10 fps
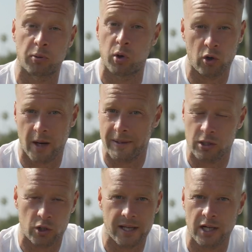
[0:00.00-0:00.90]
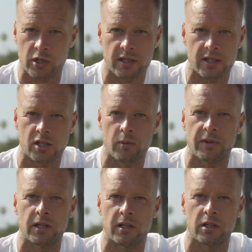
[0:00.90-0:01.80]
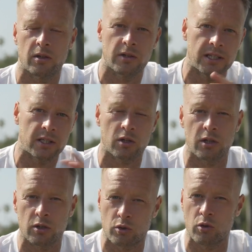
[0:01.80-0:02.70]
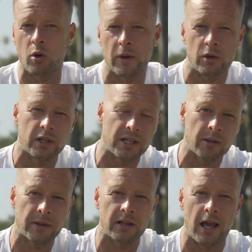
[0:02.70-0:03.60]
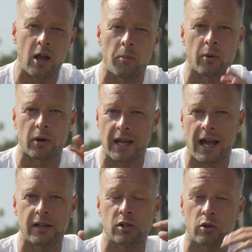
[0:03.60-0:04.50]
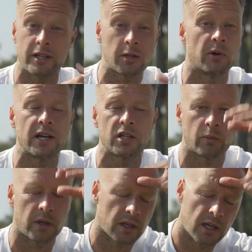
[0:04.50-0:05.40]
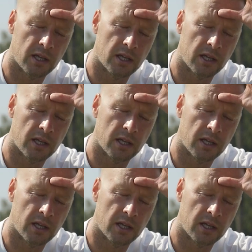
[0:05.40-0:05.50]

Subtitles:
programming your sessions is something that you struggle with, or you need a little bit of help or guidance or inspiration with,